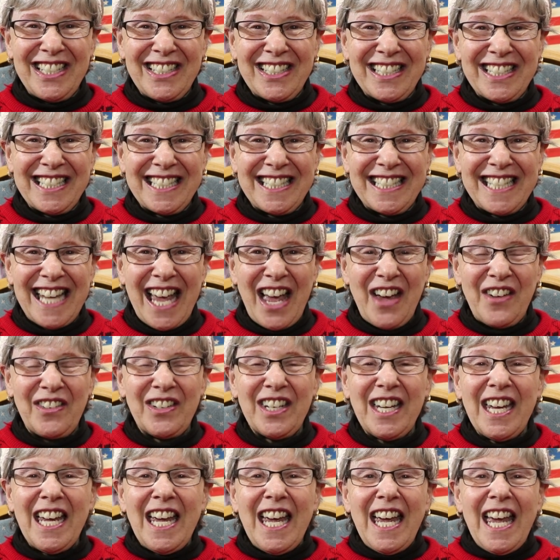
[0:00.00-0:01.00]
hear the
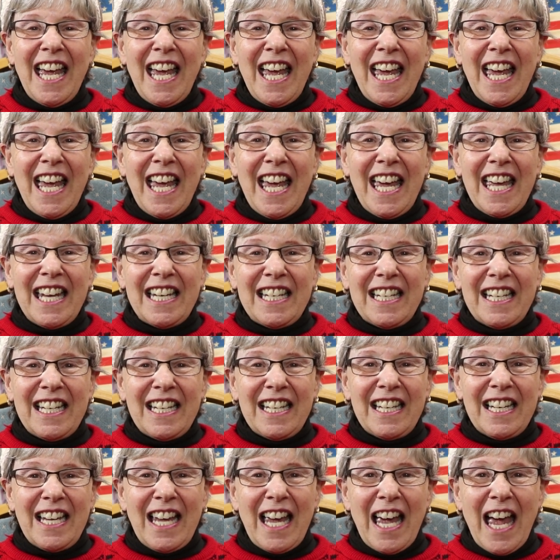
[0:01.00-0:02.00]
sound. And
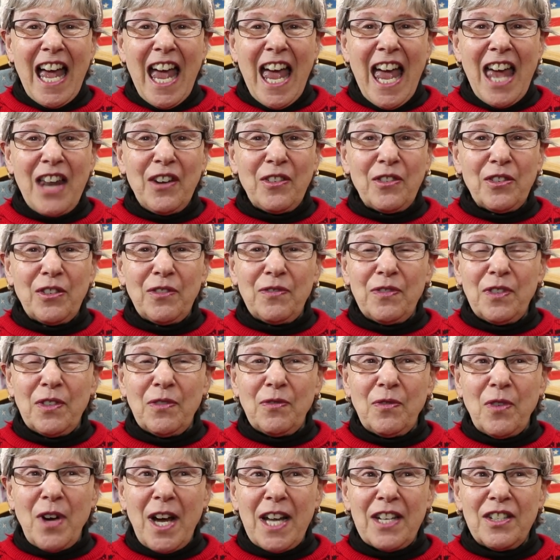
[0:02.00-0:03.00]
I don't know if
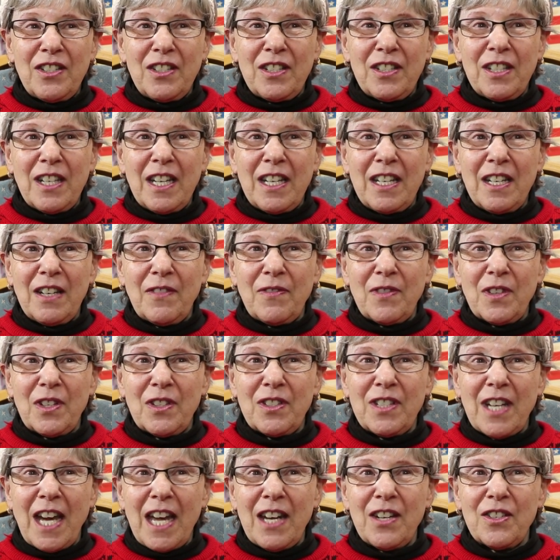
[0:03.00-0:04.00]
you've watched any of
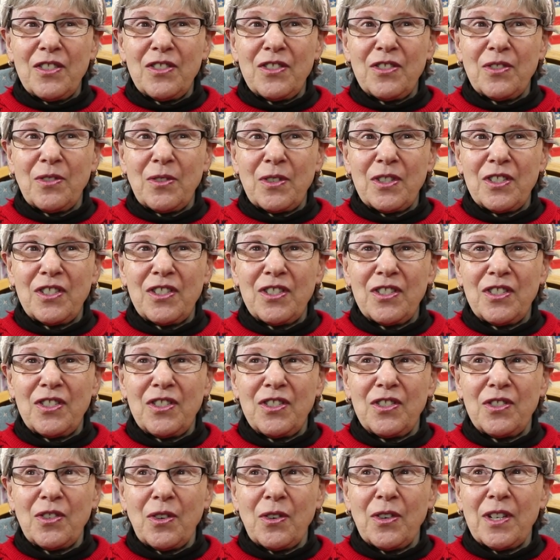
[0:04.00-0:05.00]
the dinosaur
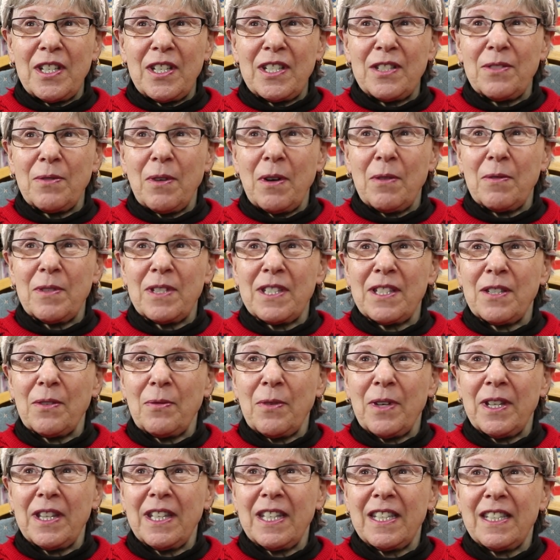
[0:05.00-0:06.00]
stories. What was
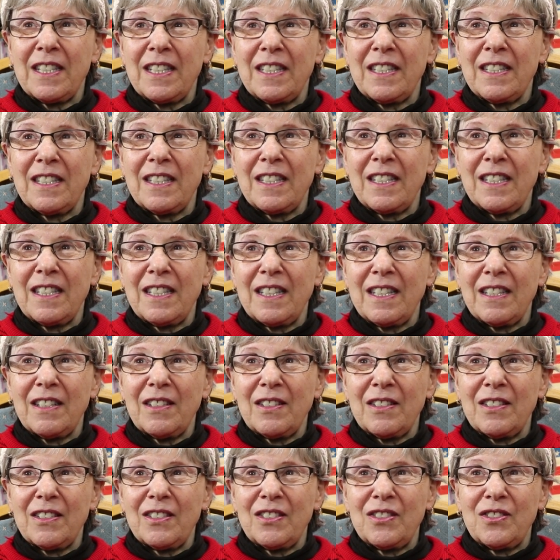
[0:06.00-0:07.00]
the one that...
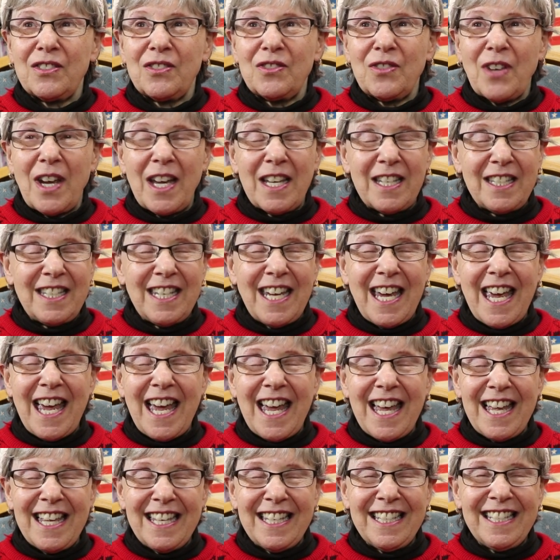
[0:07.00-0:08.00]
Jurassic Park.
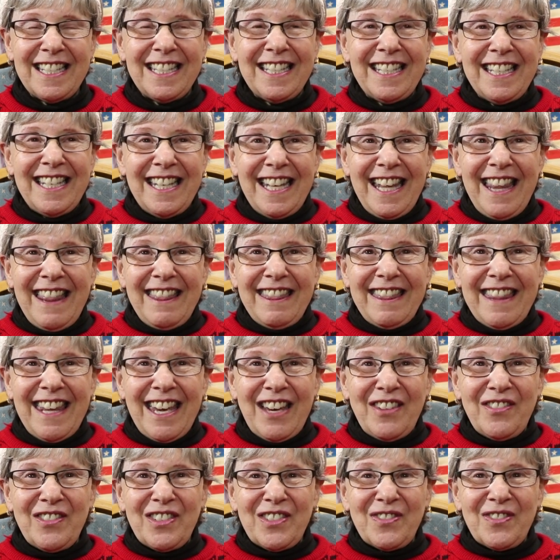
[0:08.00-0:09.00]
Yeah.
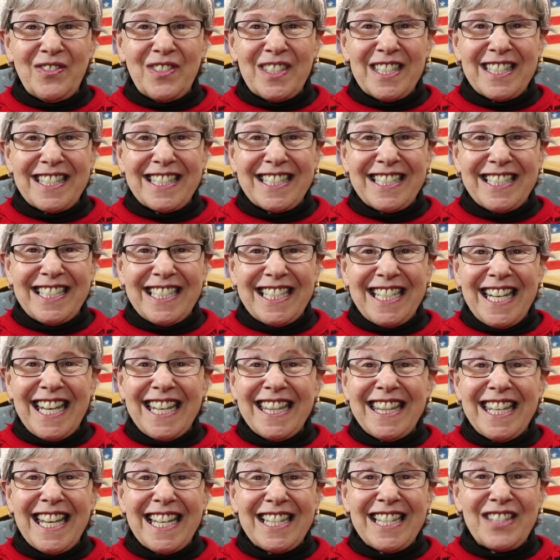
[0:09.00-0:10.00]
That one was good.
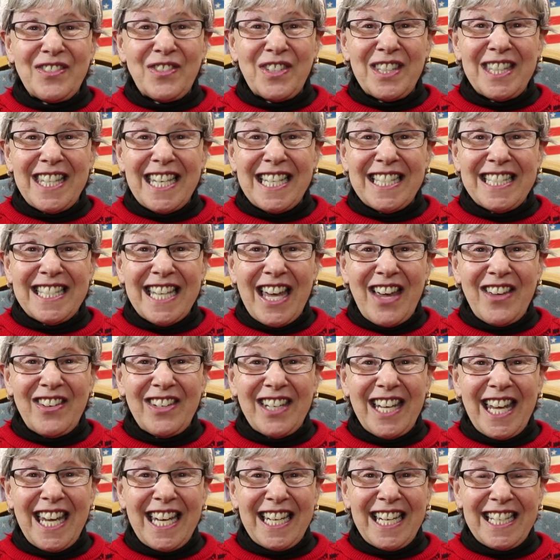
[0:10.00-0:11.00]
And that's what they
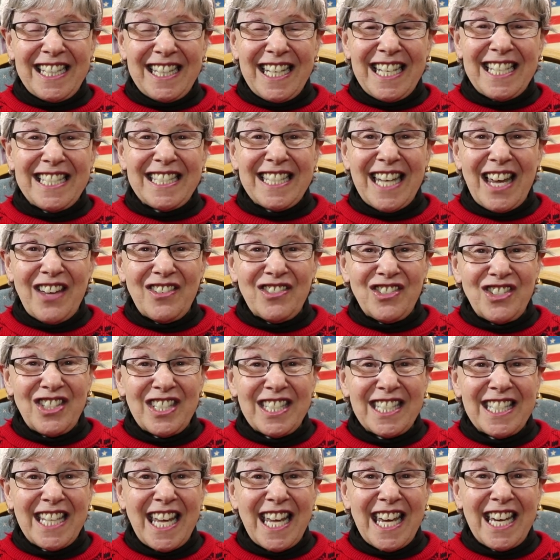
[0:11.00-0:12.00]
sound like. They sound
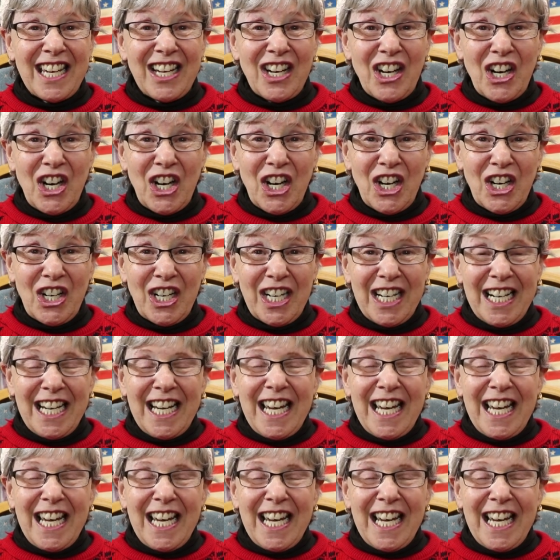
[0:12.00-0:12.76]
just like her.